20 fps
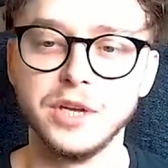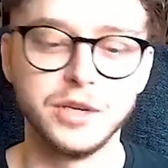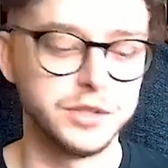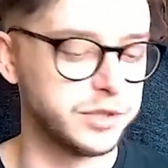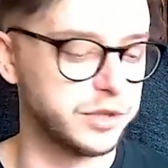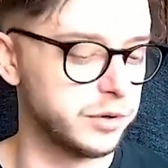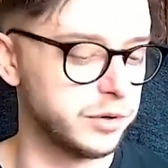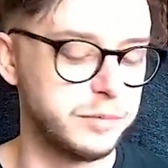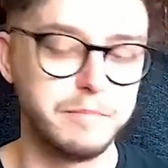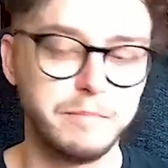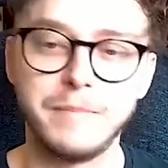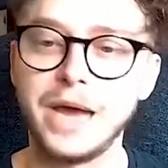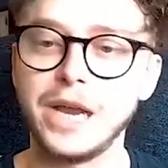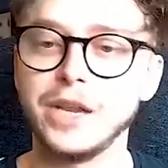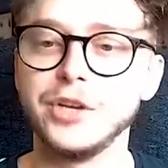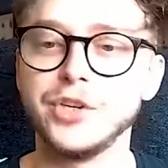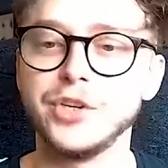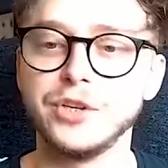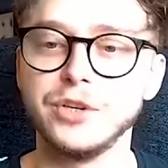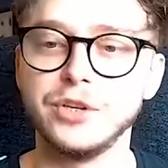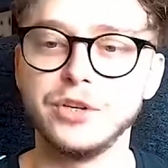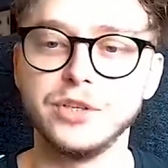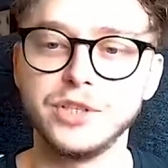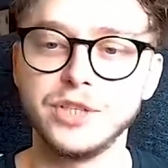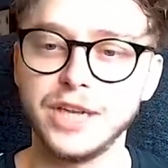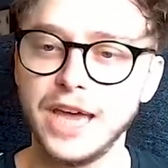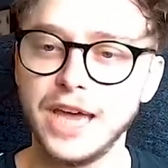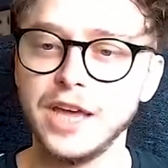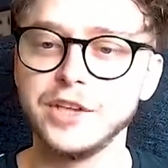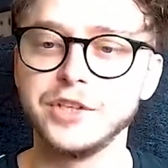So, managers,
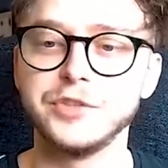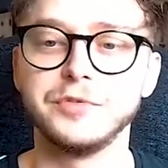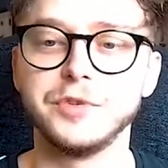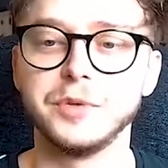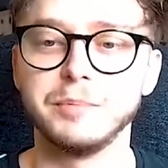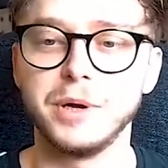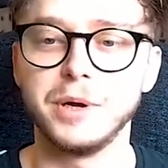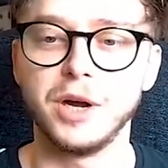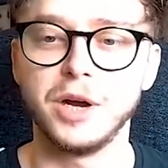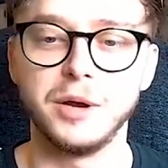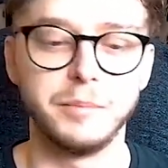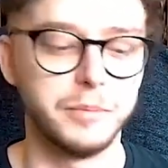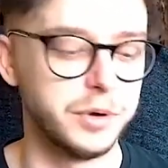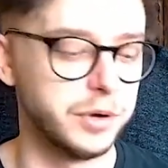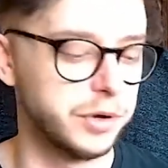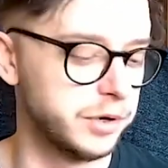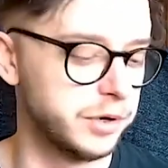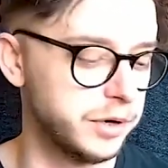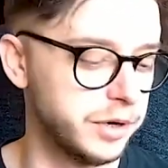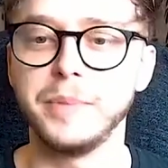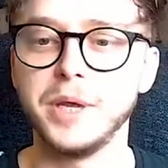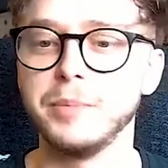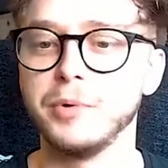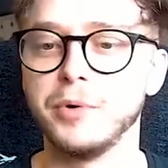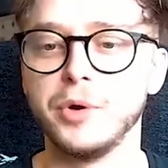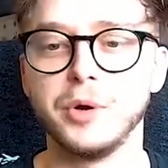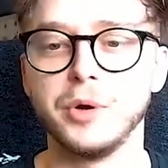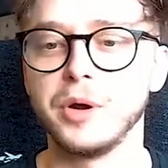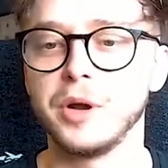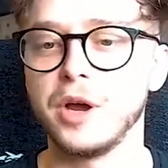heads of department,
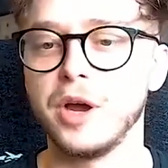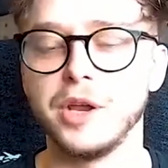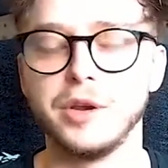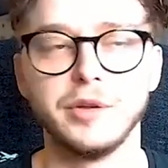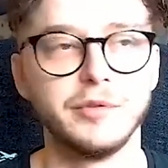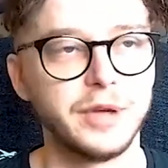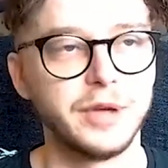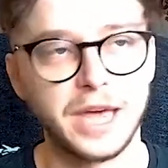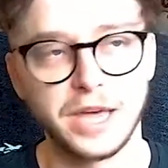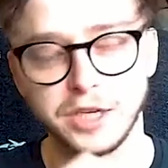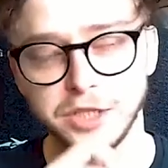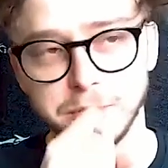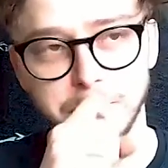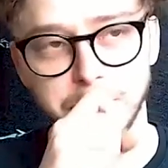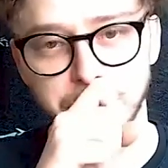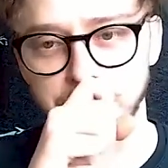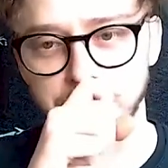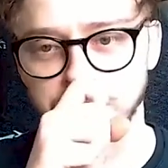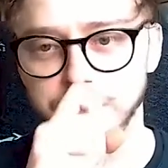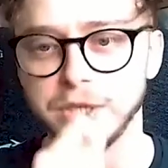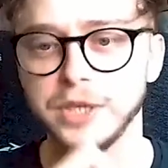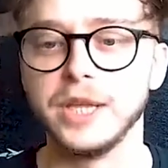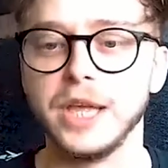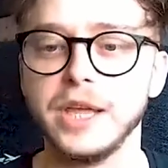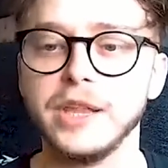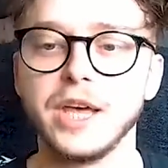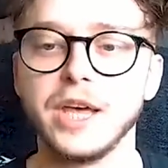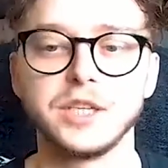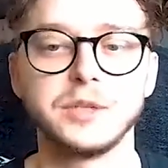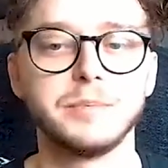people who are kind of experts in,
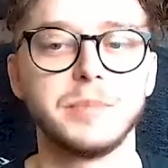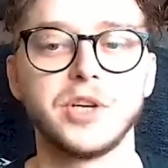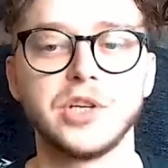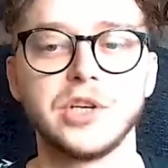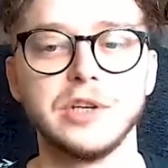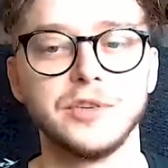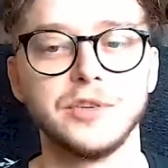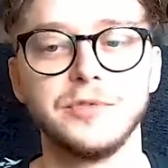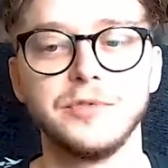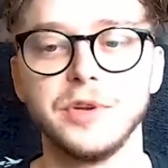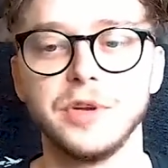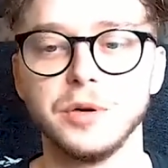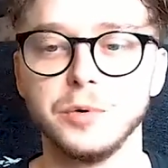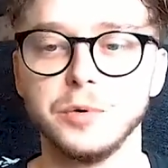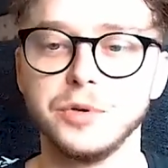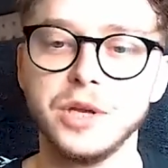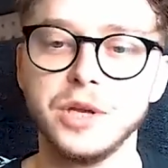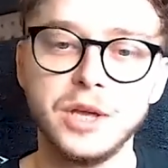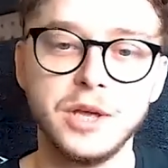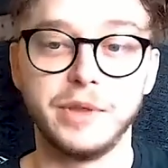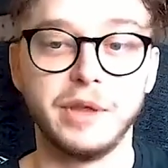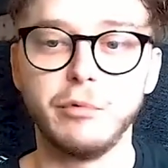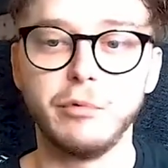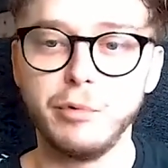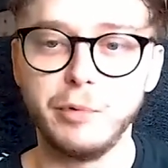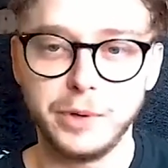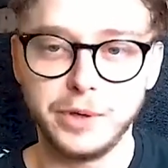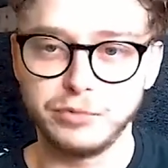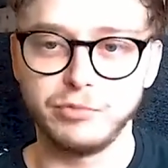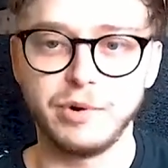in that specialist field, they're
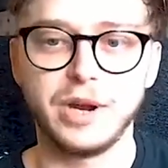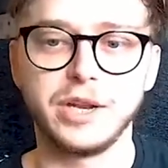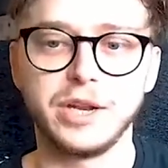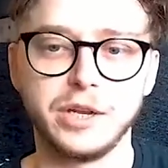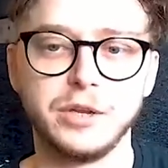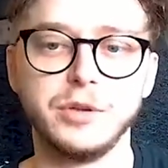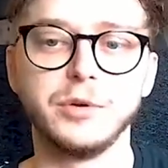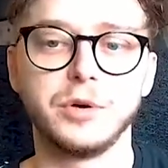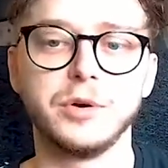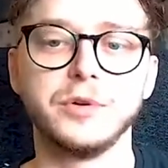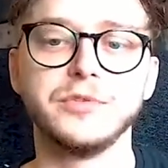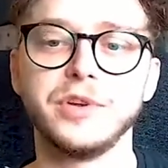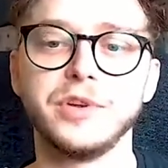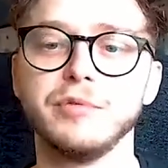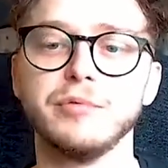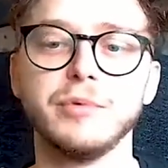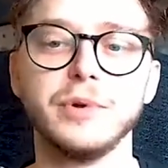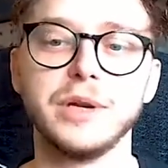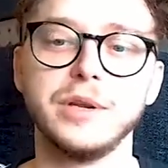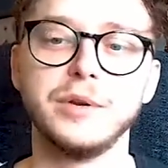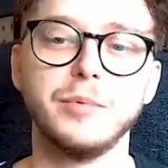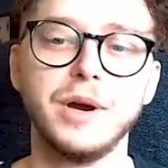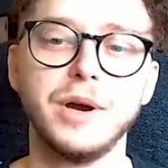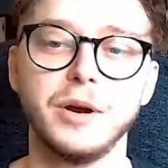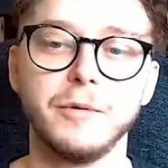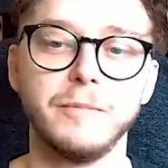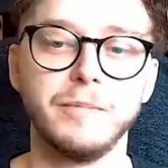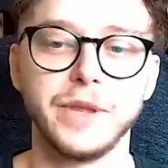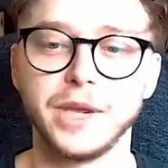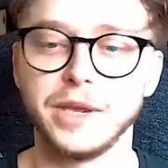always ranking your content really
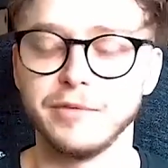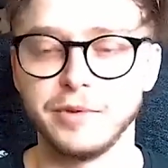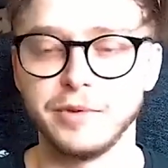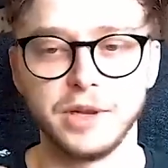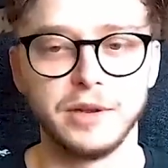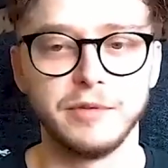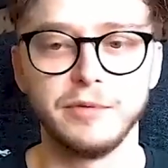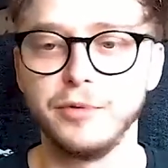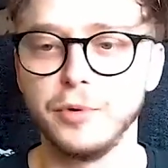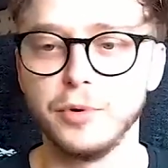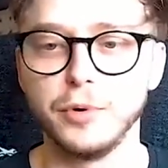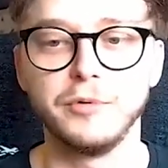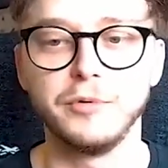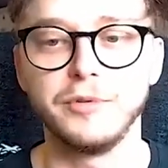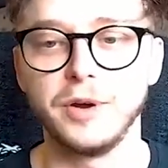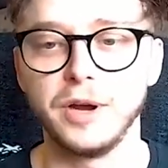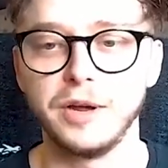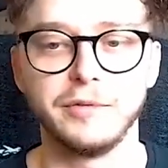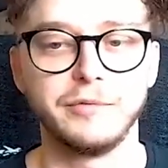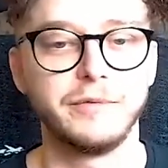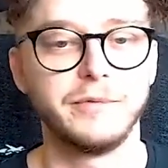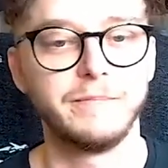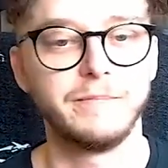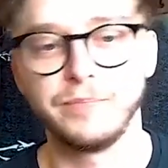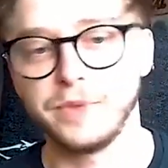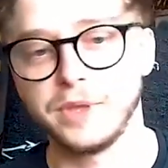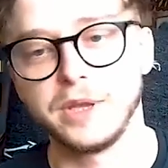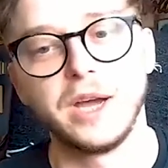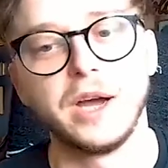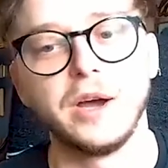well. They're giving it four or five
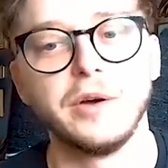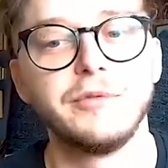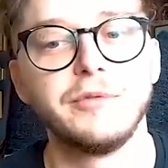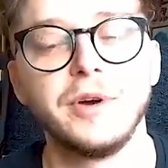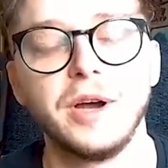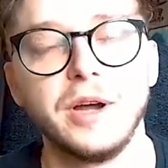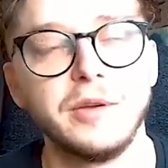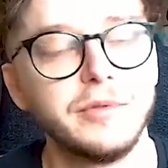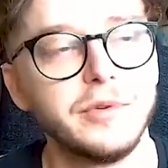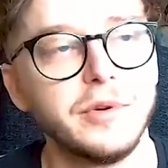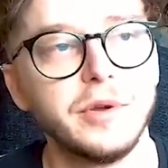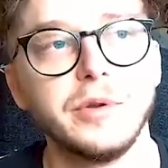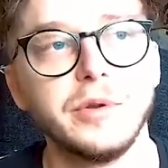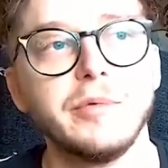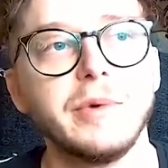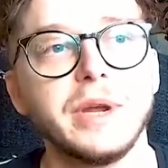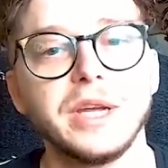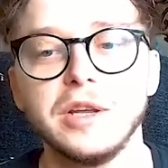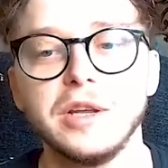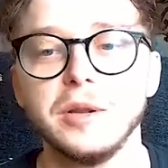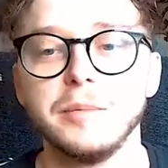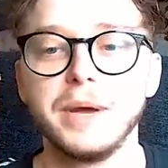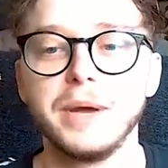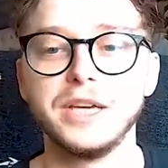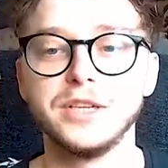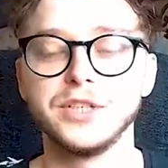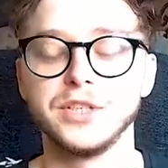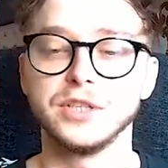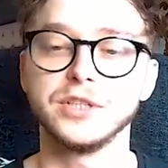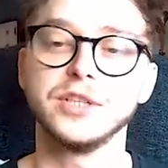out of five on a regular
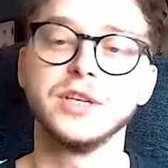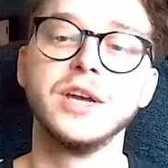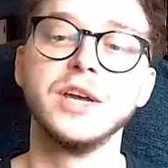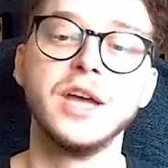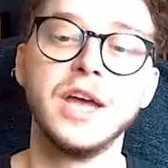basis.